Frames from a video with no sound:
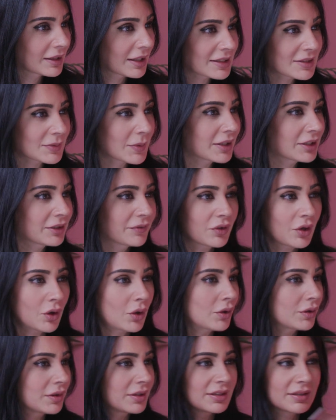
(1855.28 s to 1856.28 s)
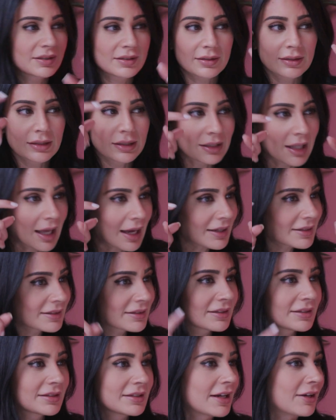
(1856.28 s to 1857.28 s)
mean, that's why you've got all these
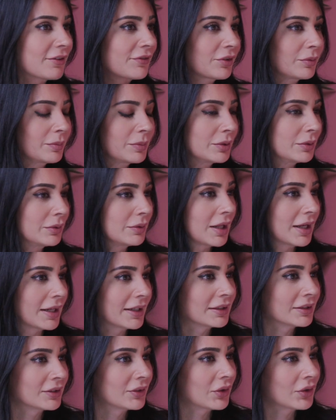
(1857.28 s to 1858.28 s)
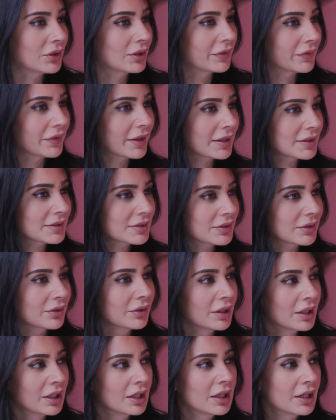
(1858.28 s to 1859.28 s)
glasses now for blue light and all of that. So
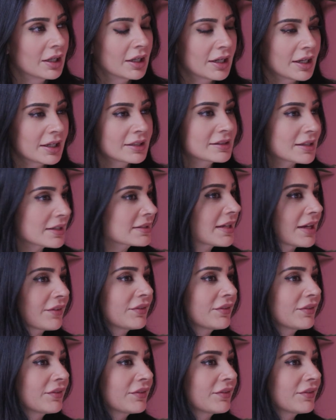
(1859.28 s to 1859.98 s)
it does